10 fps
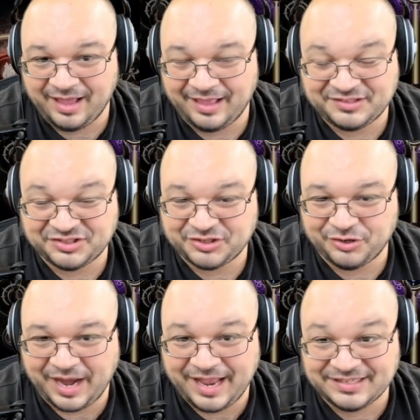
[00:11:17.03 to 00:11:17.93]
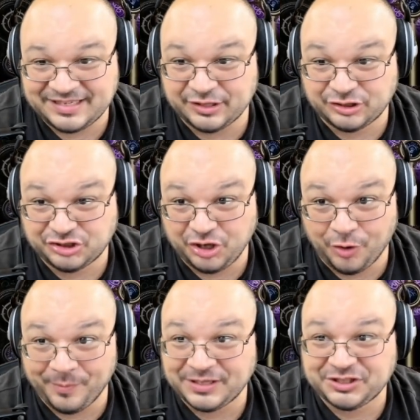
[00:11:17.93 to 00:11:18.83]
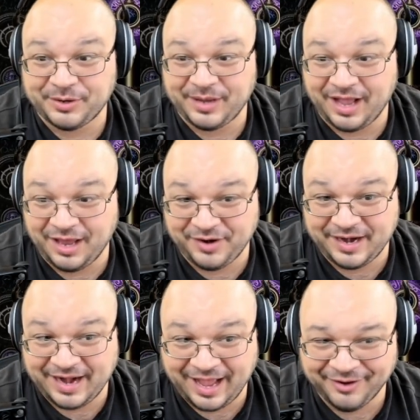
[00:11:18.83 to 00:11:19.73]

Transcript: It's crazy. There's so much going on right now.